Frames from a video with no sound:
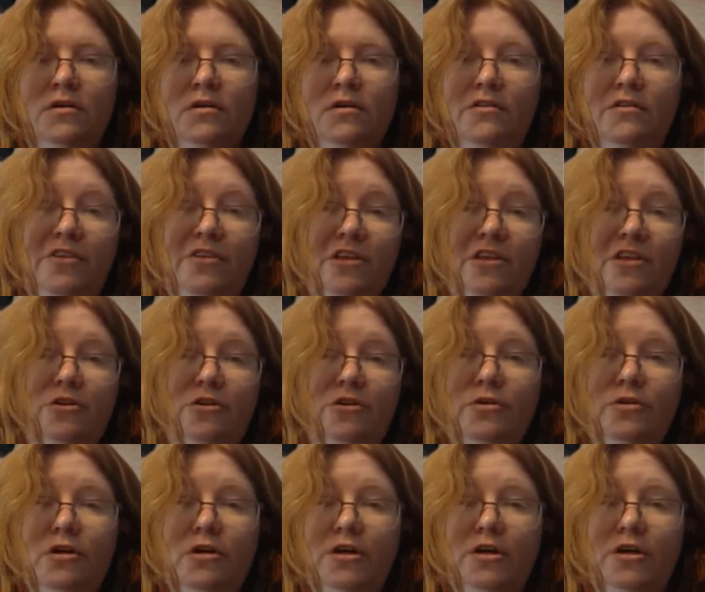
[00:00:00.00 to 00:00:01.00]
Then you
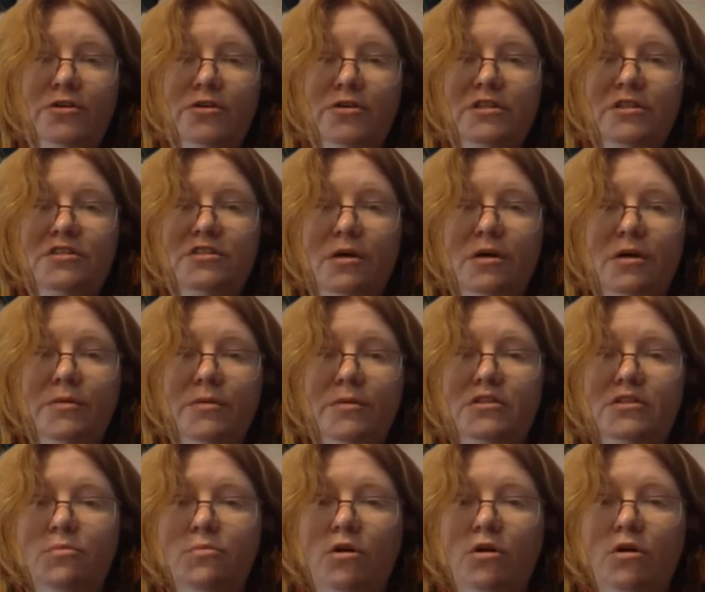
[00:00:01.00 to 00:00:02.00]
could argue that Summit
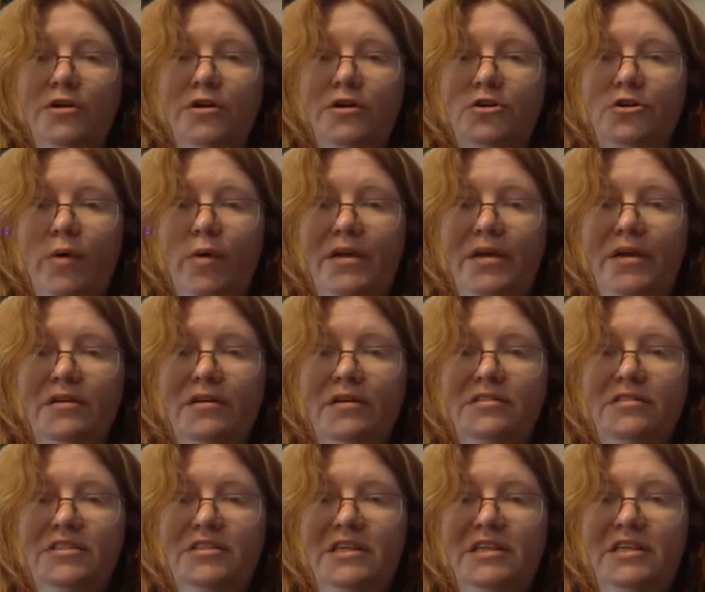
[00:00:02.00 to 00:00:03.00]
is more underweight
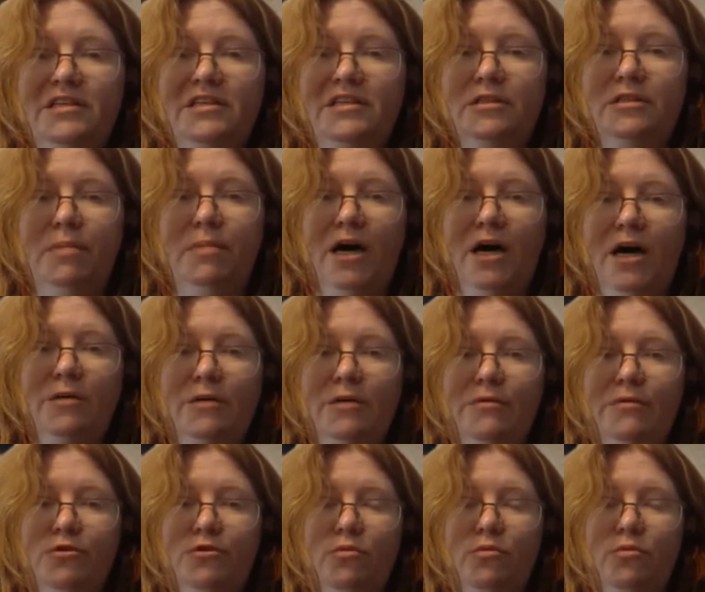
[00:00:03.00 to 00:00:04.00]
since he's at the bottom
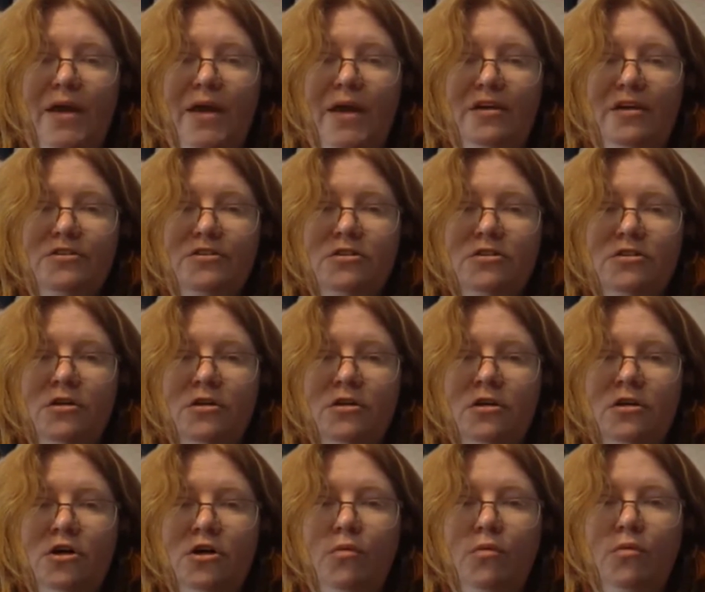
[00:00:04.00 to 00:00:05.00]
of the range,
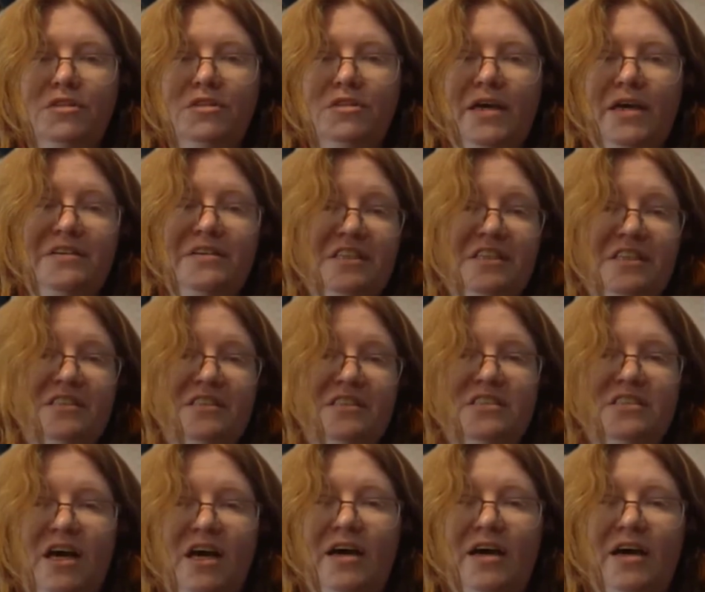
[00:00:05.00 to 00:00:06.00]
while Tank is
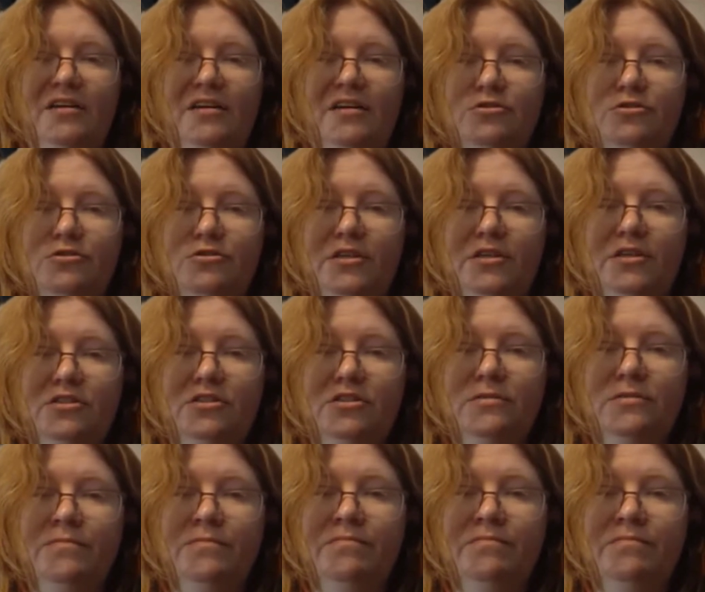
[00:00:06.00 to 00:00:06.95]
inside his range.